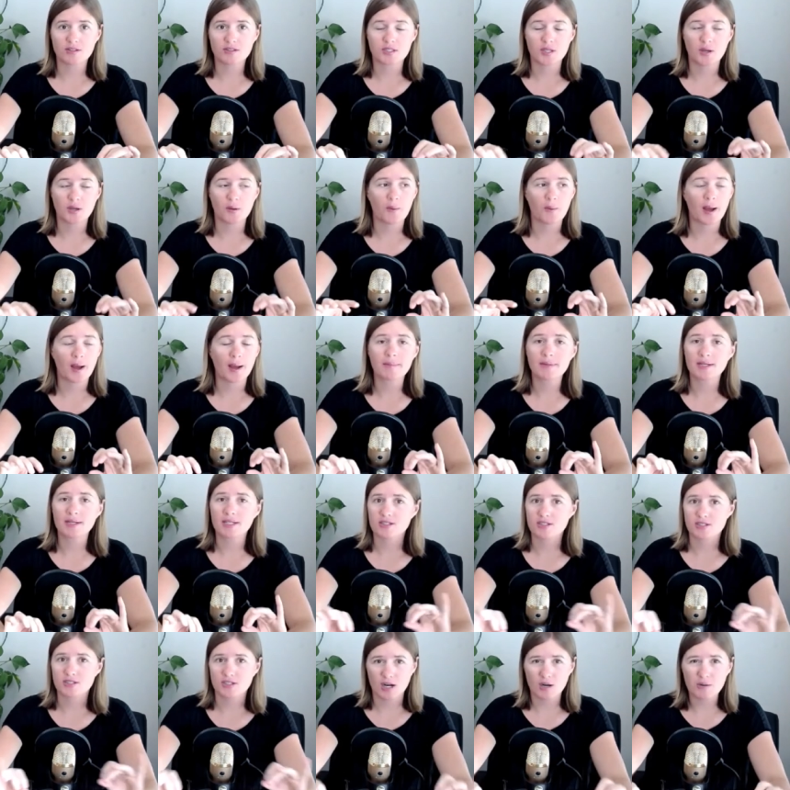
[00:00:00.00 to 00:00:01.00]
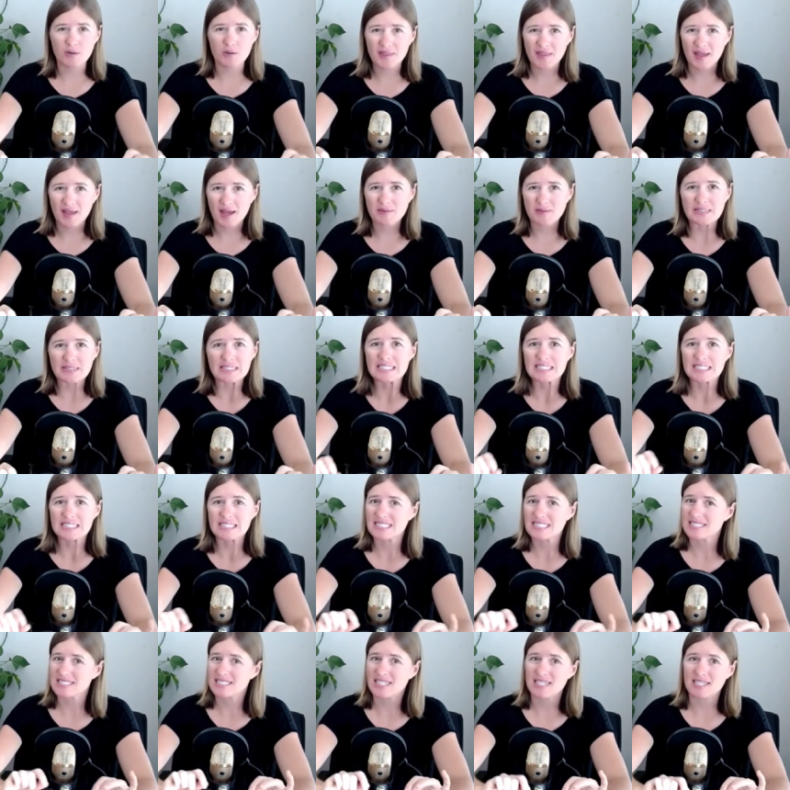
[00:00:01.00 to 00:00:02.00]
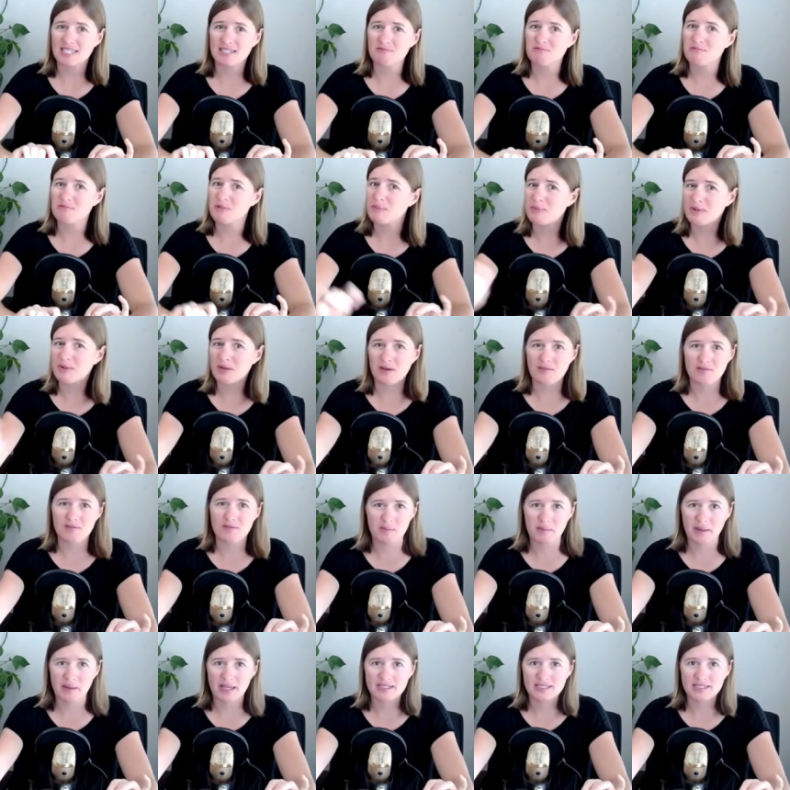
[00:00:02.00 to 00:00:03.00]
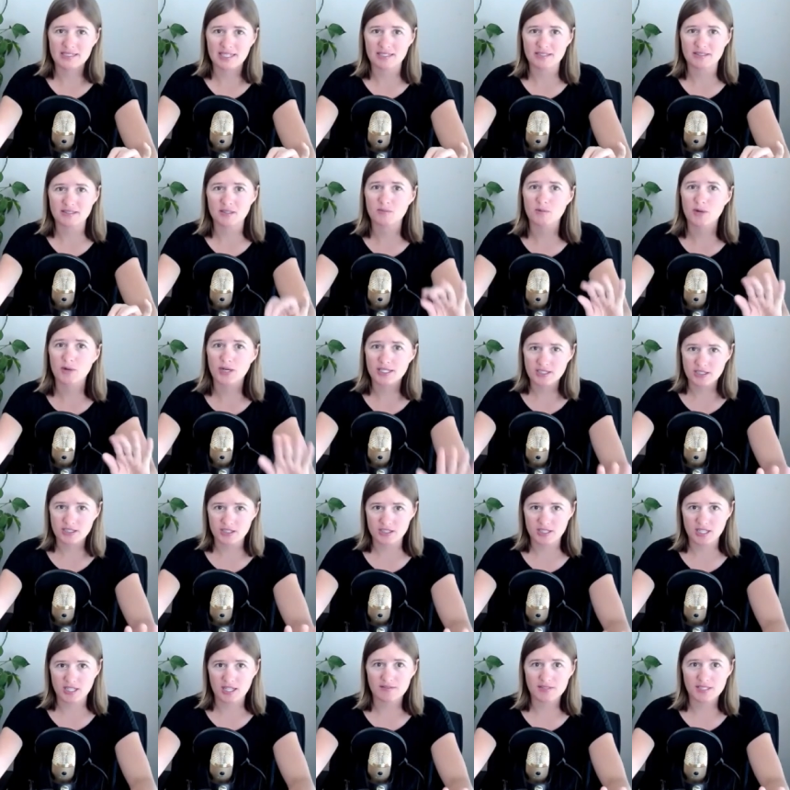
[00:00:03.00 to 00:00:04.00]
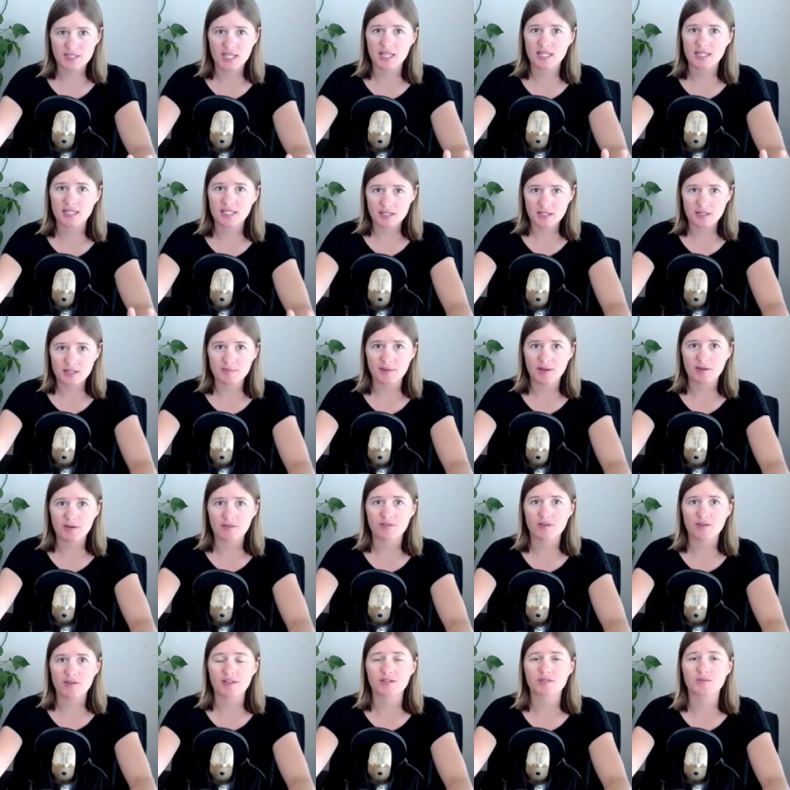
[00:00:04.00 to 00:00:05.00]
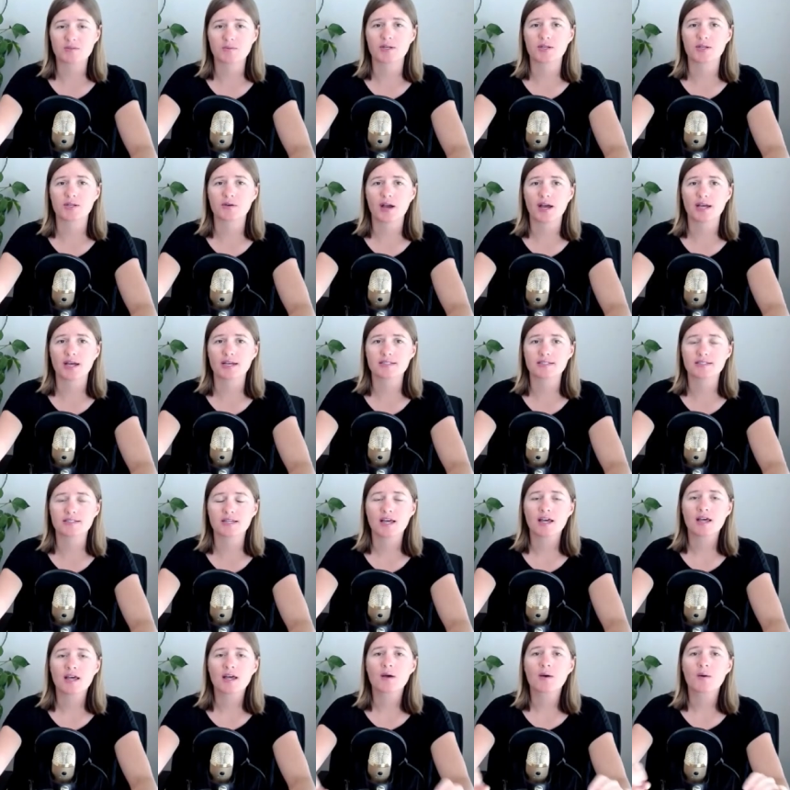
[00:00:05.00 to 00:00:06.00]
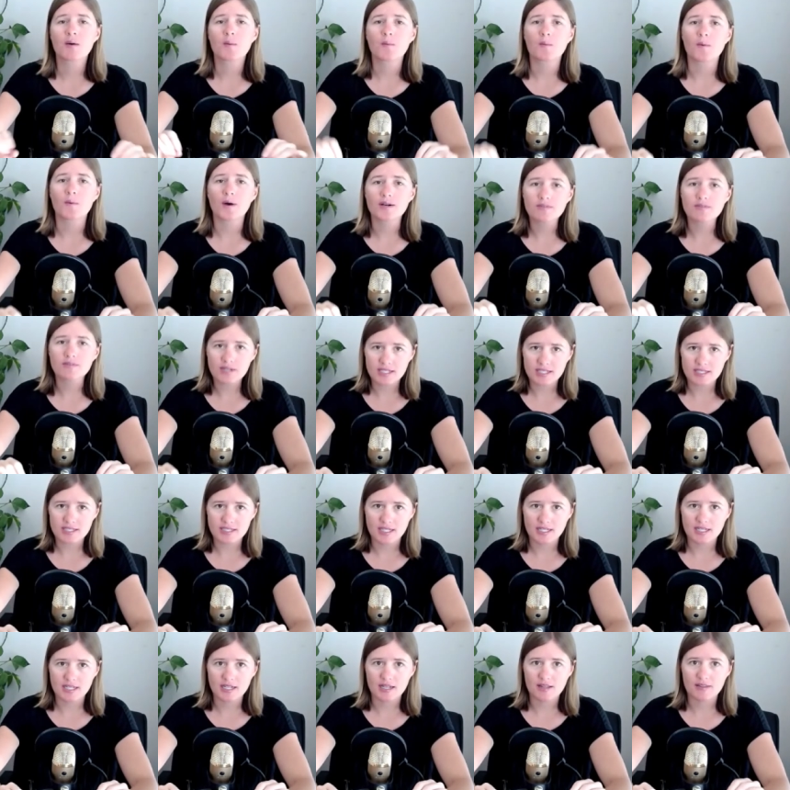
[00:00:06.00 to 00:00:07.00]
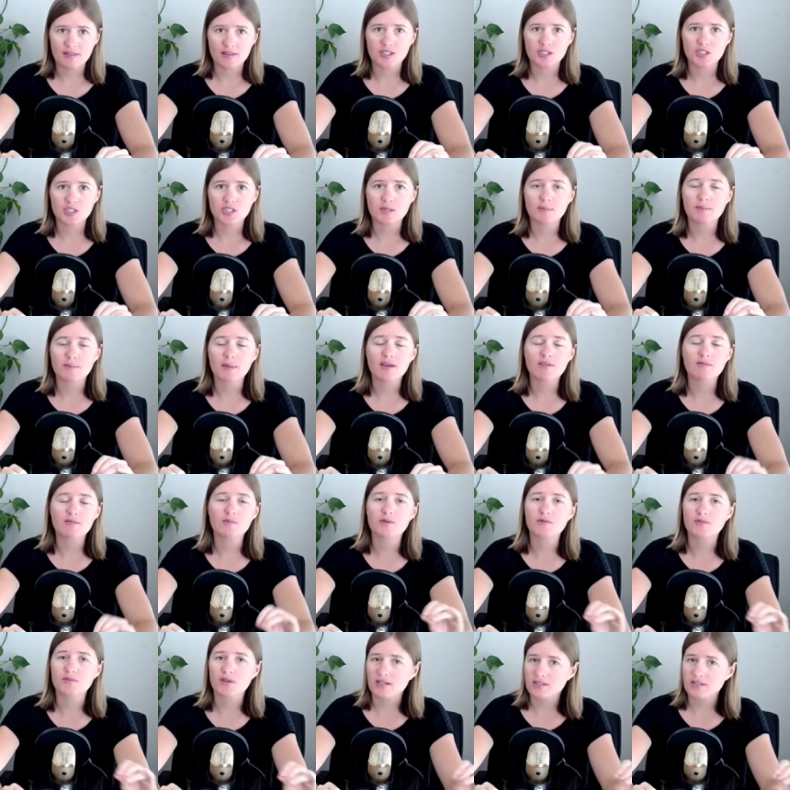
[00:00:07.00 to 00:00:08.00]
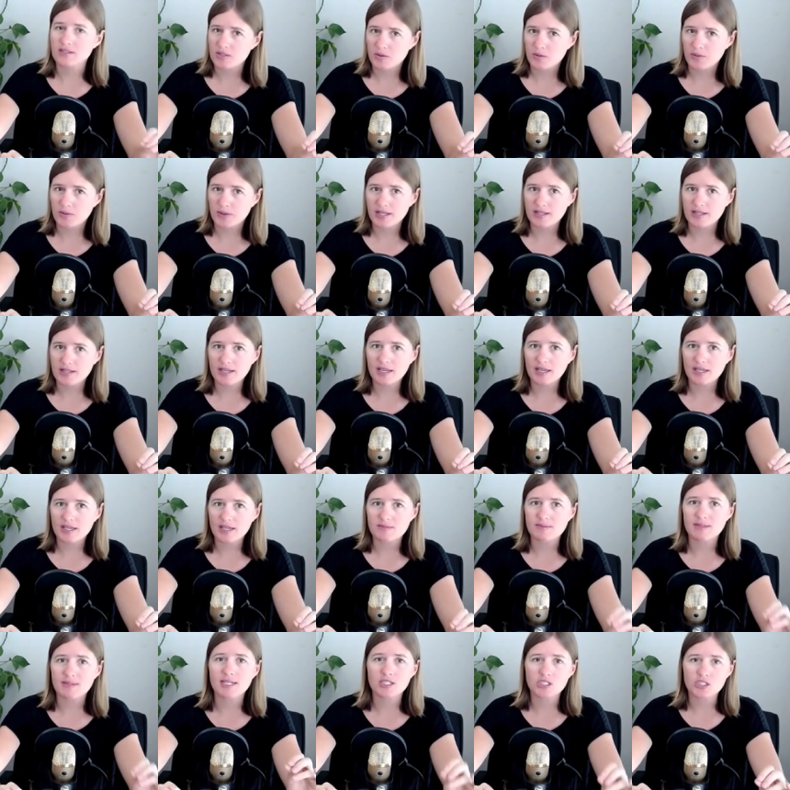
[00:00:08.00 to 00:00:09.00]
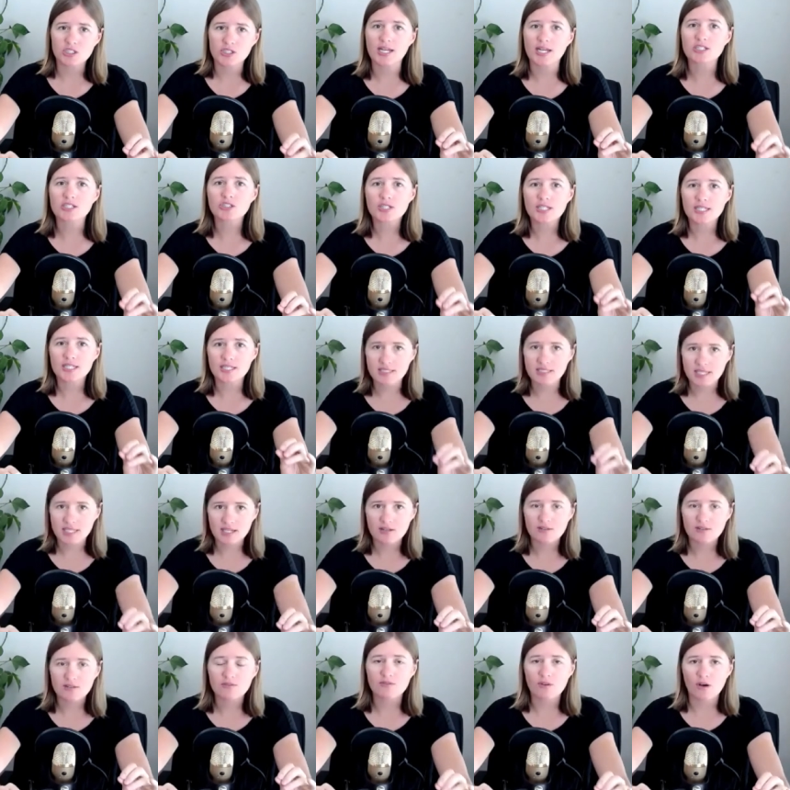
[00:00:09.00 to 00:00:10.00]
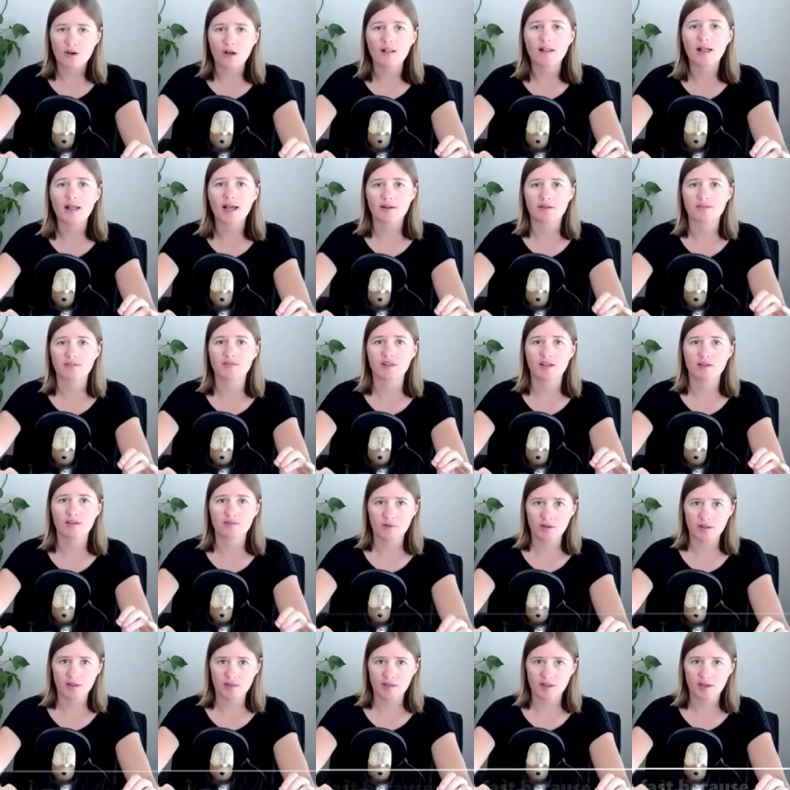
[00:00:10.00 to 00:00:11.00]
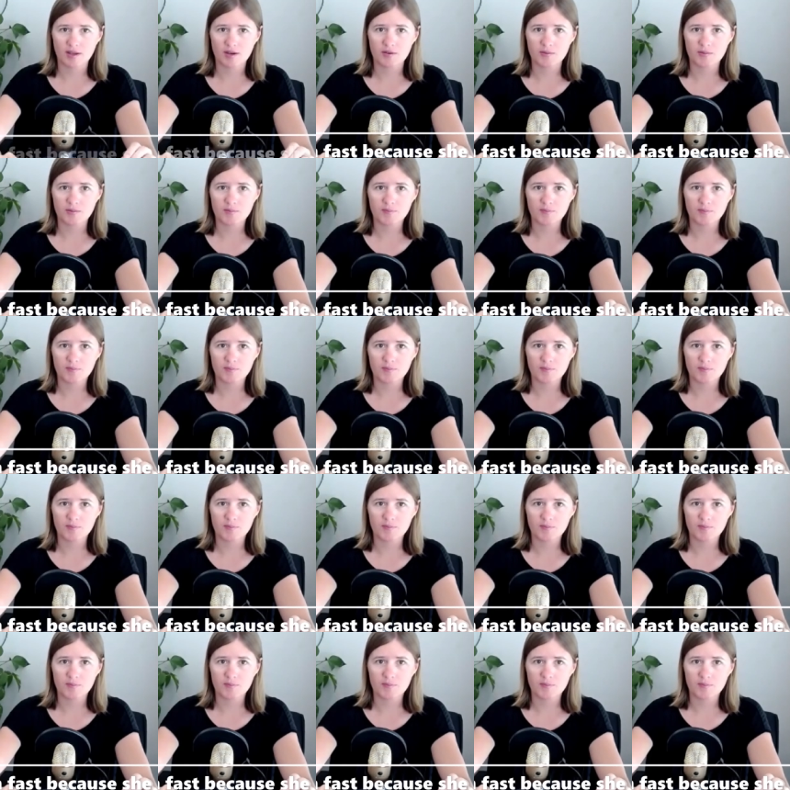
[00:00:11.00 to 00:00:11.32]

So I'm going to start with that one, and it's like ripping off the Band-Aid. So brace yourselves a little bit for this one, you guys. One reason that she may have moved on so quickly is because she actually did fall out of love with you.